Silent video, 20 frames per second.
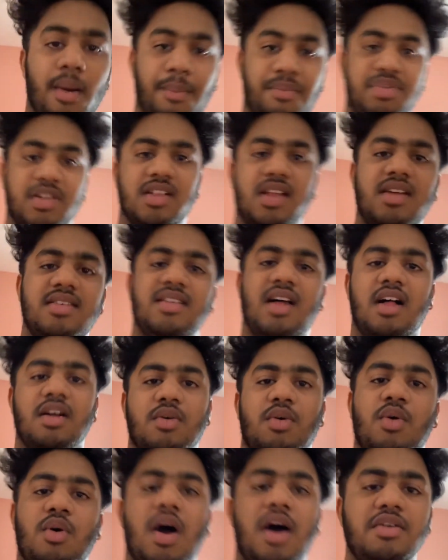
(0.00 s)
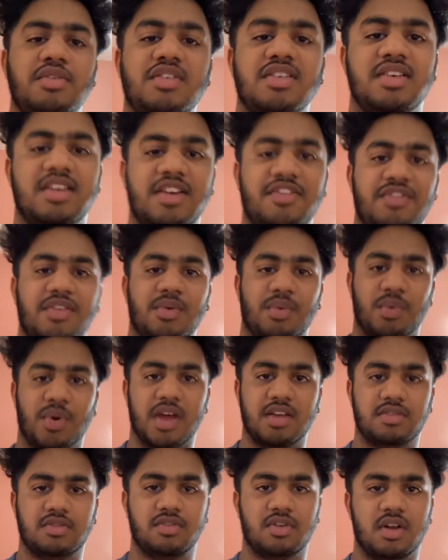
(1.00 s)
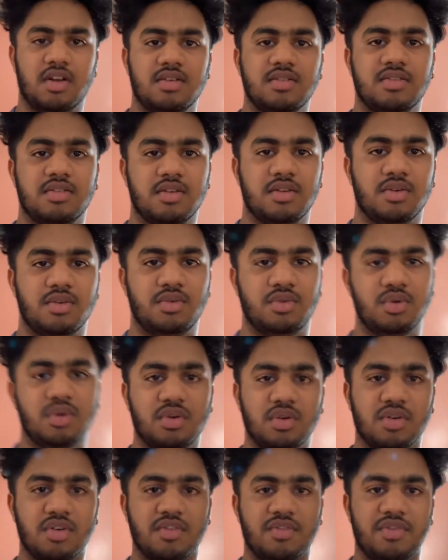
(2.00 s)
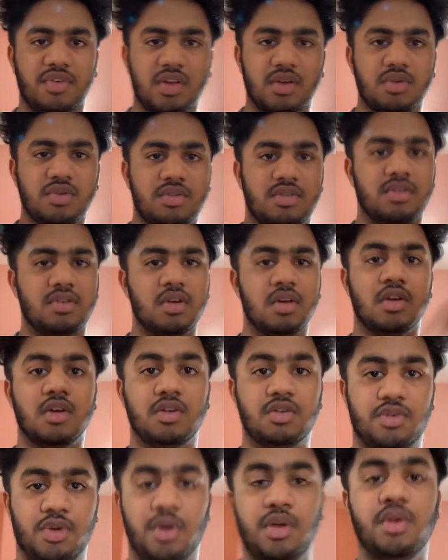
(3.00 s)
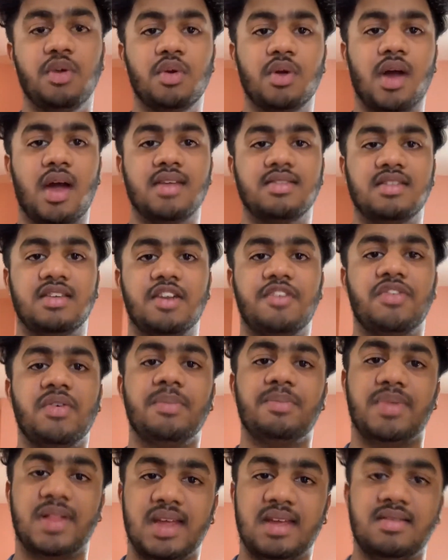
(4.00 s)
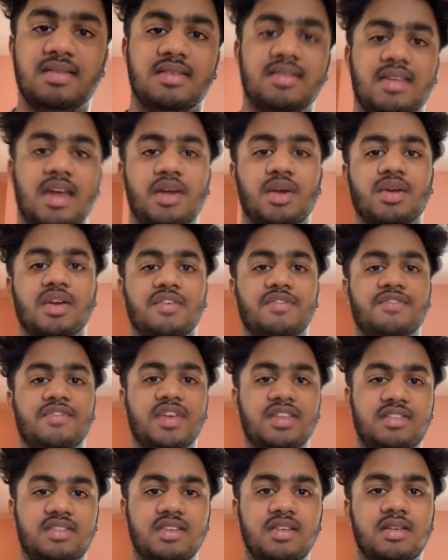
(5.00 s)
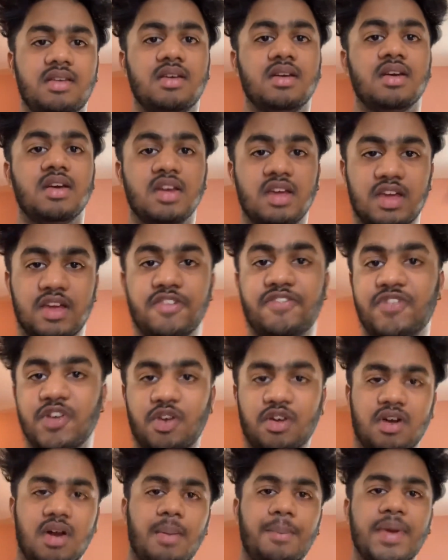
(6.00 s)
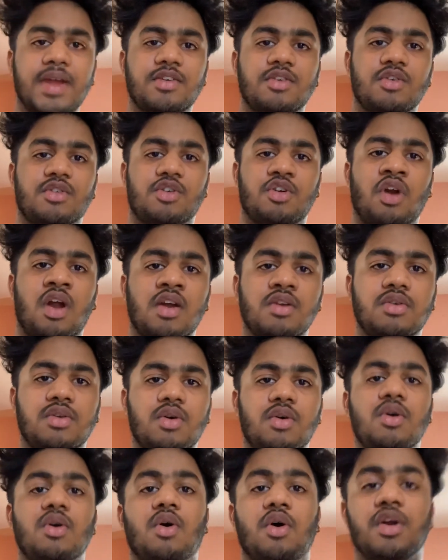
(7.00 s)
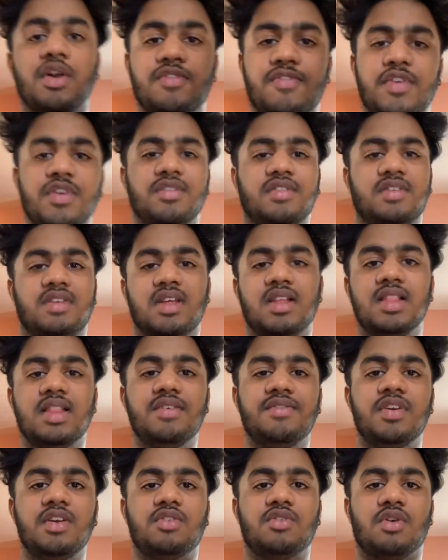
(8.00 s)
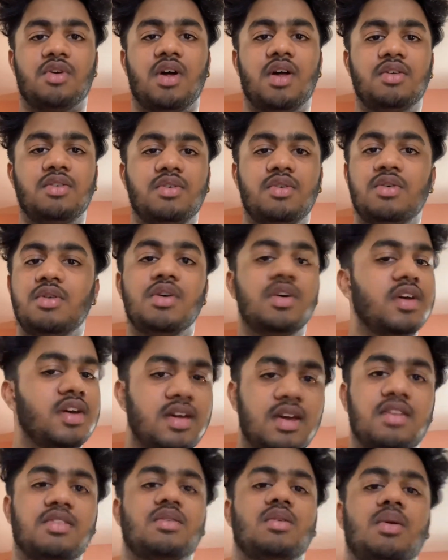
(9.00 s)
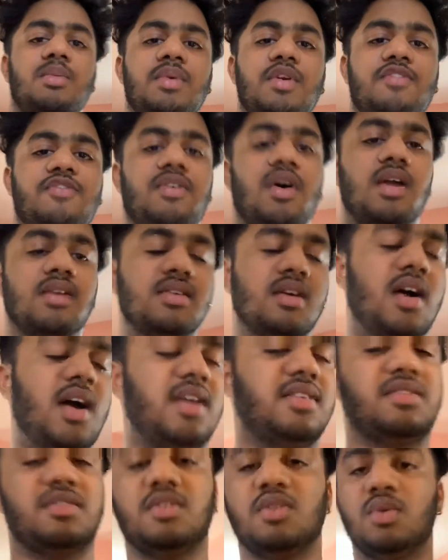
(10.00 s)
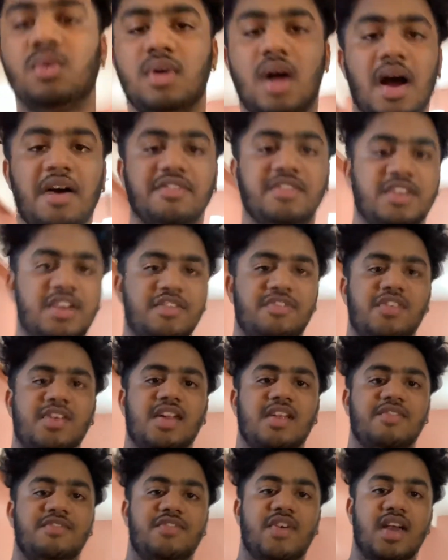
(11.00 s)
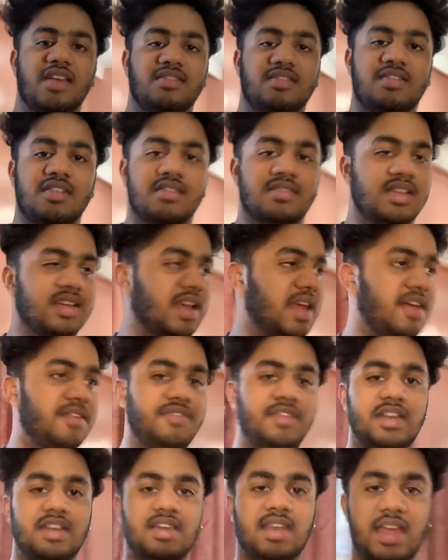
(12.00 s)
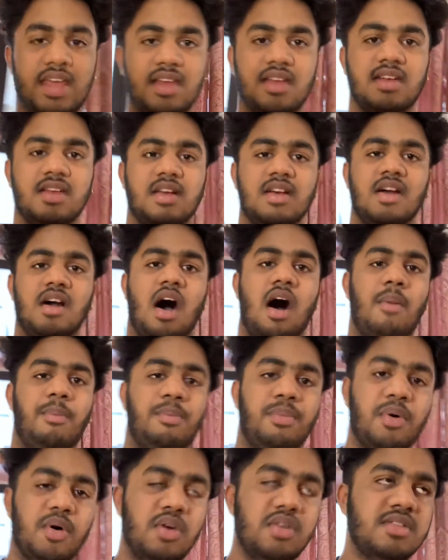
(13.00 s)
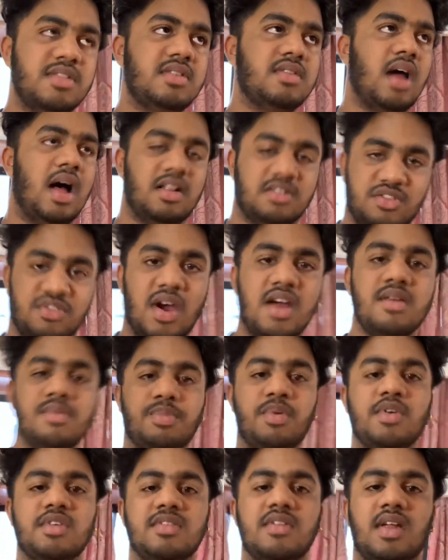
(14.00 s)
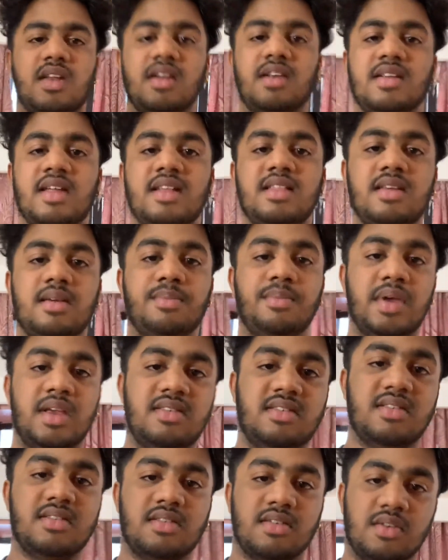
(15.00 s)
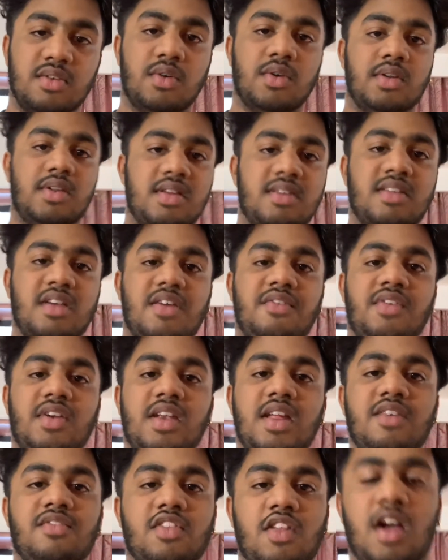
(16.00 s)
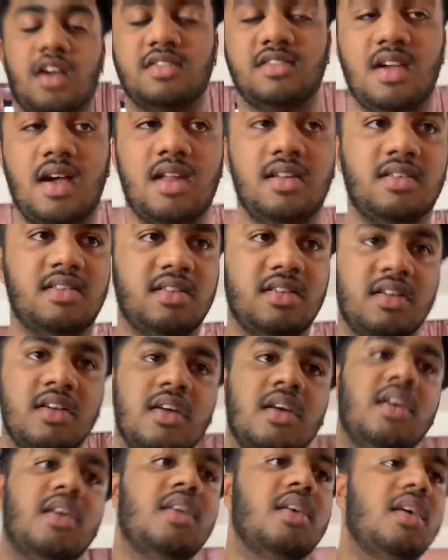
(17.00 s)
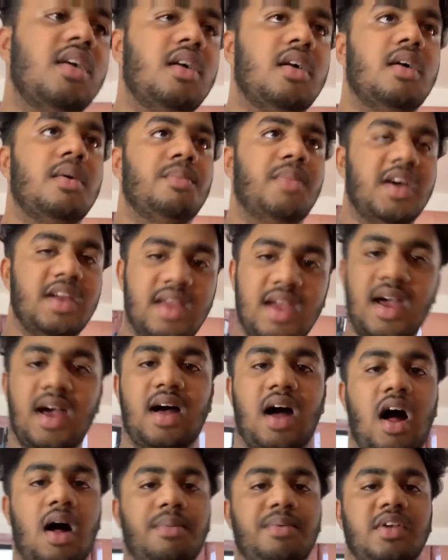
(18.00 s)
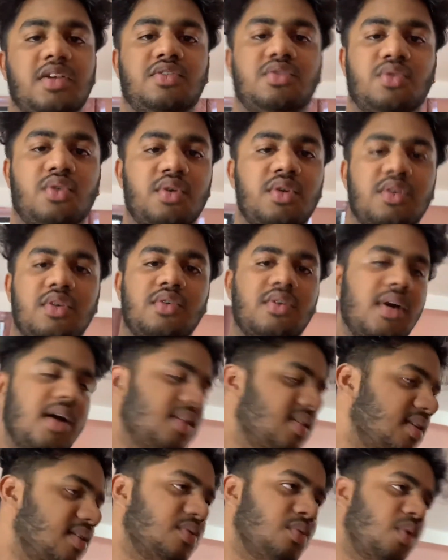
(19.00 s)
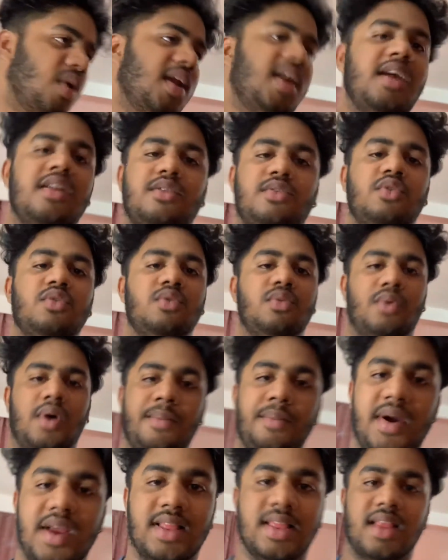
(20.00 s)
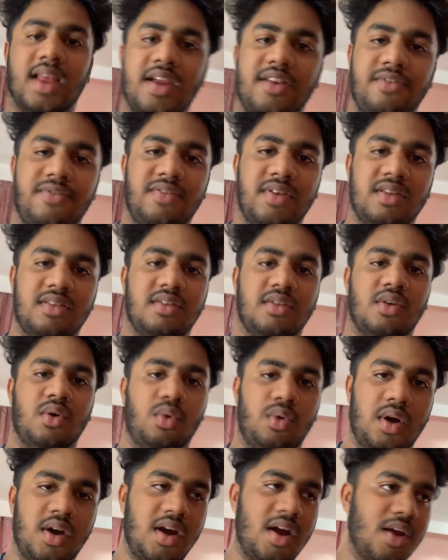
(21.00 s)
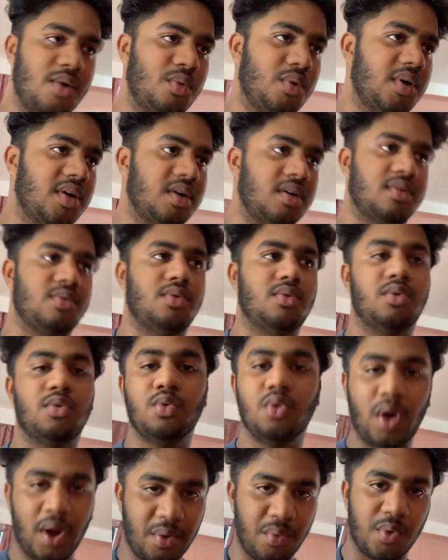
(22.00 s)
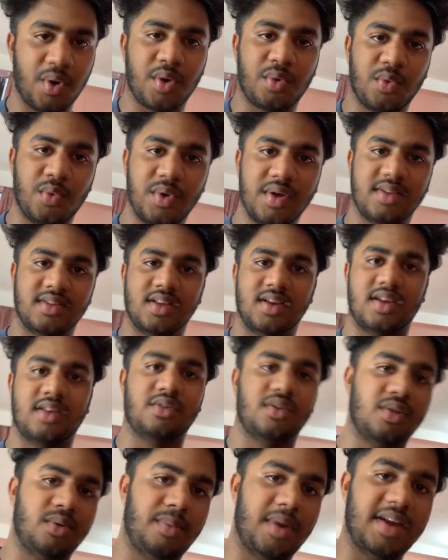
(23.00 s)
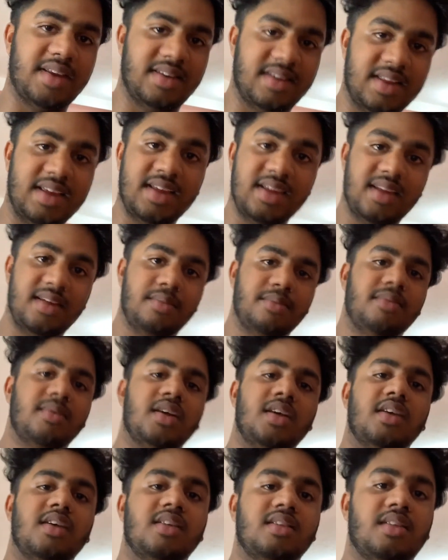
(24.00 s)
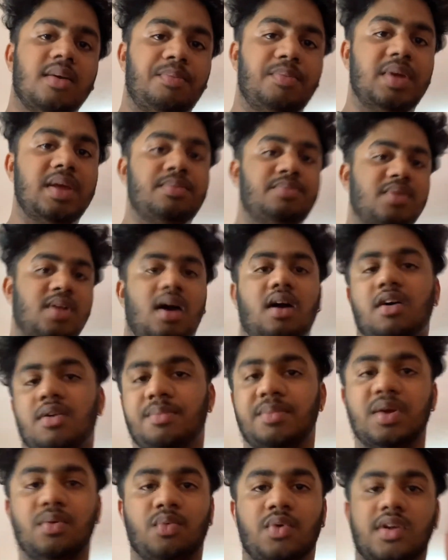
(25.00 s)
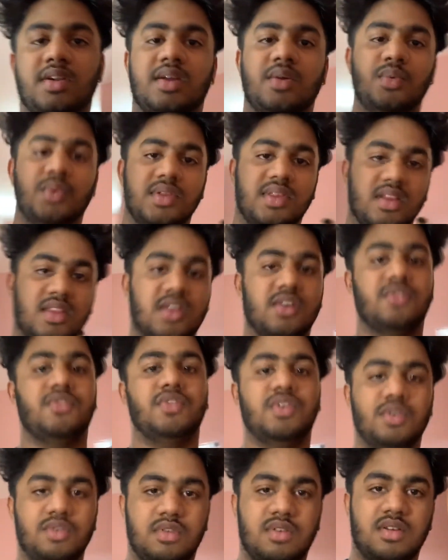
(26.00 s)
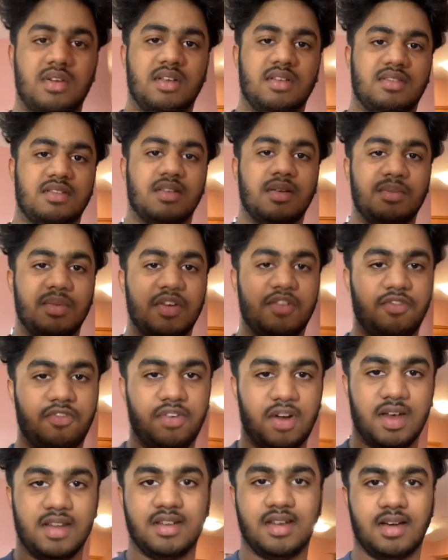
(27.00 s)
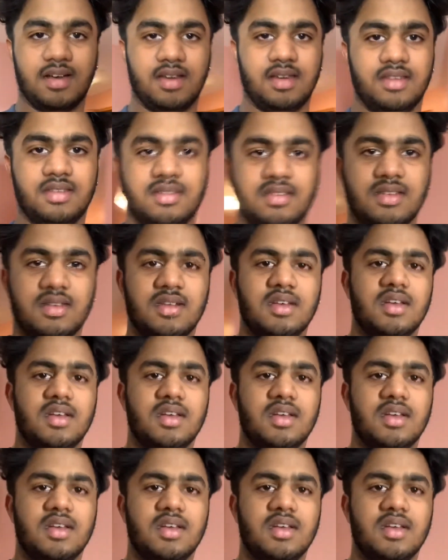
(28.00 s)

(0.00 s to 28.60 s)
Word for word: plus I'll go out to different restaurants, you know, doing reviews, showing you guys different places that you can visit if you're coming to Toronto or if you still live in Toronto. It's gonna be fun guys, you know, we'll have different adventures like every day. I'll post, I'll try to post on a daily basis, you know, it is an everyday vlog channel but yeah i'll be showing you guys like what i do what my life is you know where i work who i work with like you know my team the people i'm going to be working with in the future it's going to be fun guys